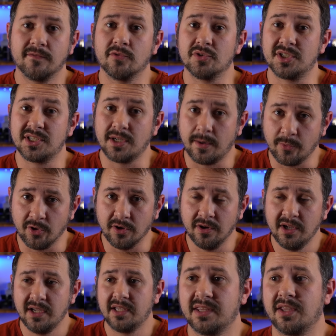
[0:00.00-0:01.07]
for
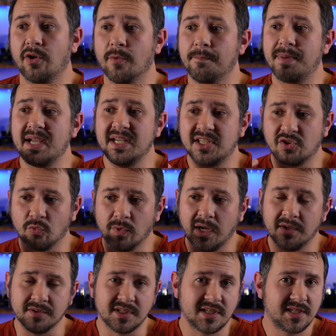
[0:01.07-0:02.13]
summer that are based
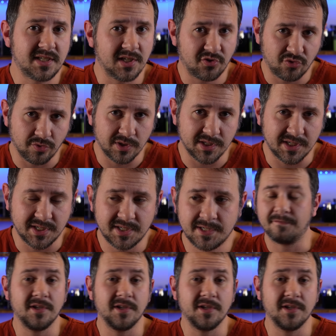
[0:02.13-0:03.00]
around citrus.